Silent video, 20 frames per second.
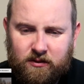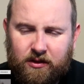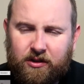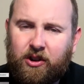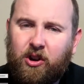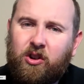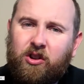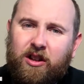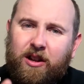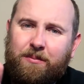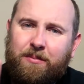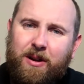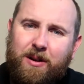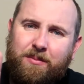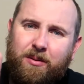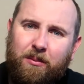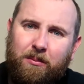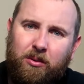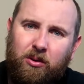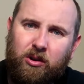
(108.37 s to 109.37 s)
Don't let
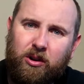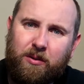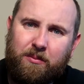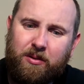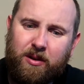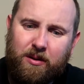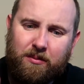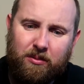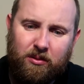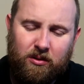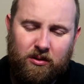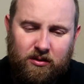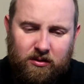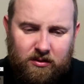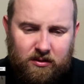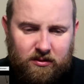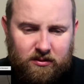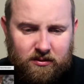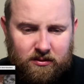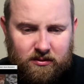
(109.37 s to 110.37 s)
people bully people.
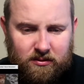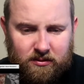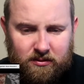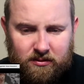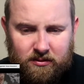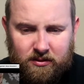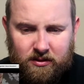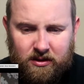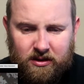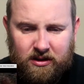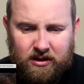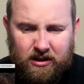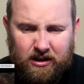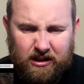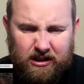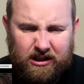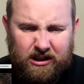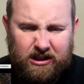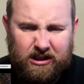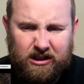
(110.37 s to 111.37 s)

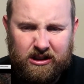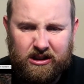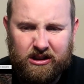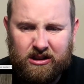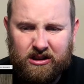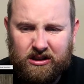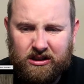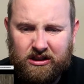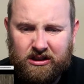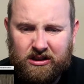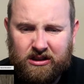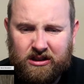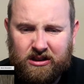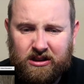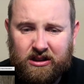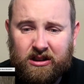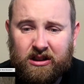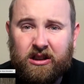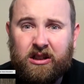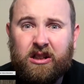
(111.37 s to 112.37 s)
Ugh.
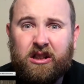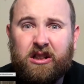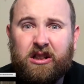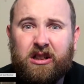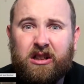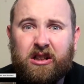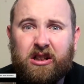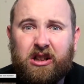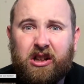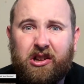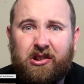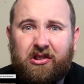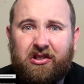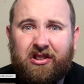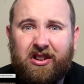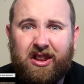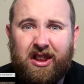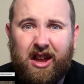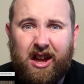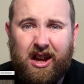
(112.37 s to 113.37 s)
Did you
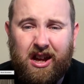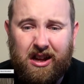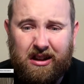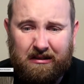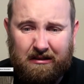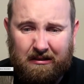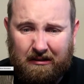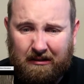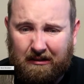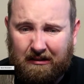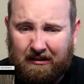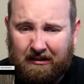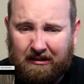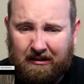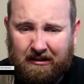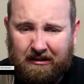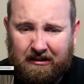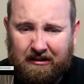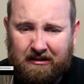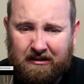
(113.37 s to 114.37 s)
see that?
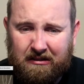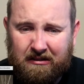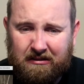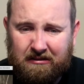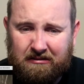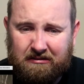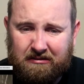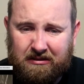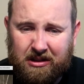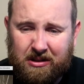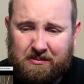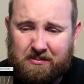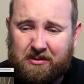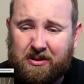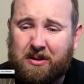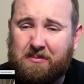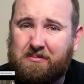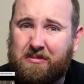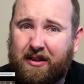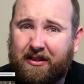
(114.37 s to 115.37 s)
It's
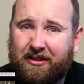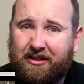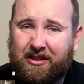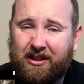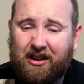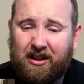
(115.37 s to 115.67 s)
pretty messed